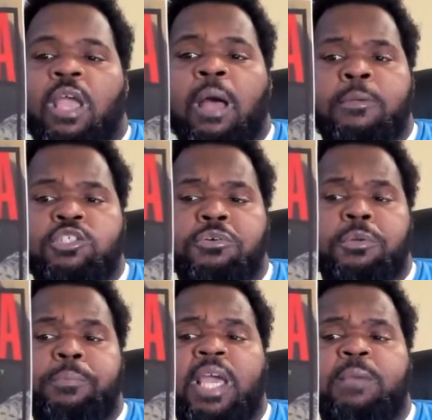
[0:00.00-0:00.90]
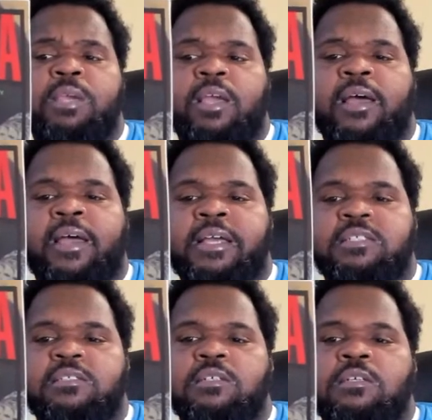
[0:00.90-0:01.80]
How much you gonna pay me? I
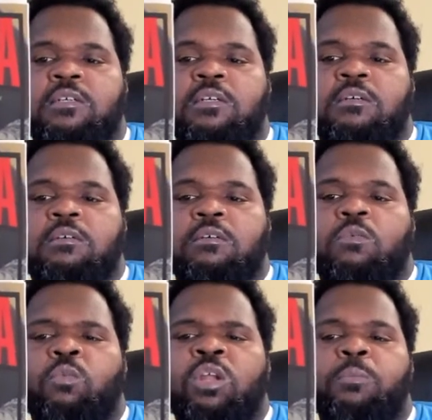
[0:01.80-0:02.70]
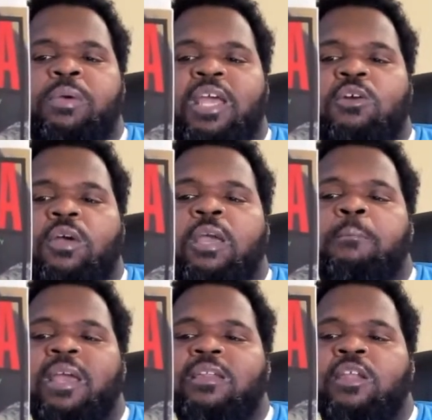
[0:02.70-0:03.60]
asked. You don't pay no
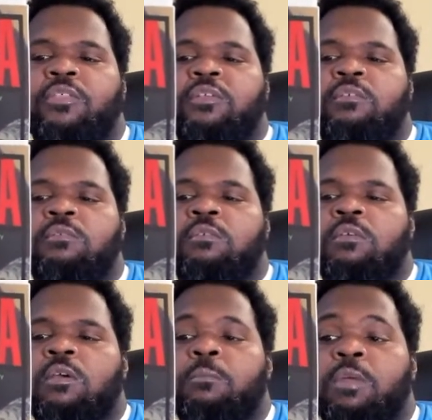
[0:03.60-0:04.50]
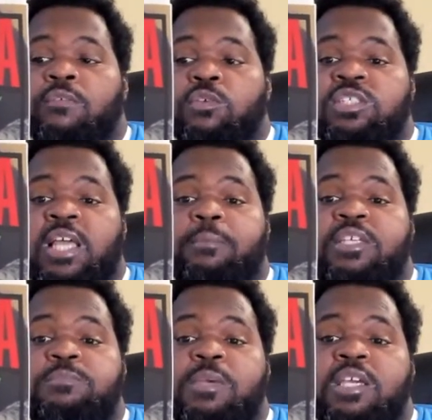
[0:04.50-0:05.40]
inmate nothing. But if you snap
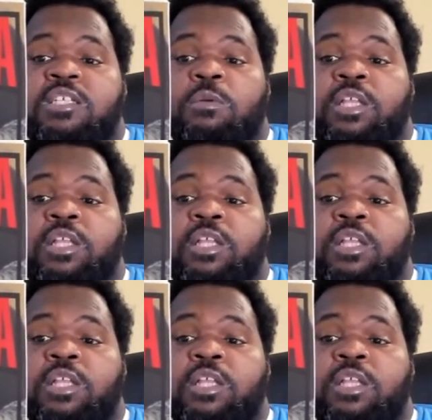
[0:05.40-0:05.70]
these beans,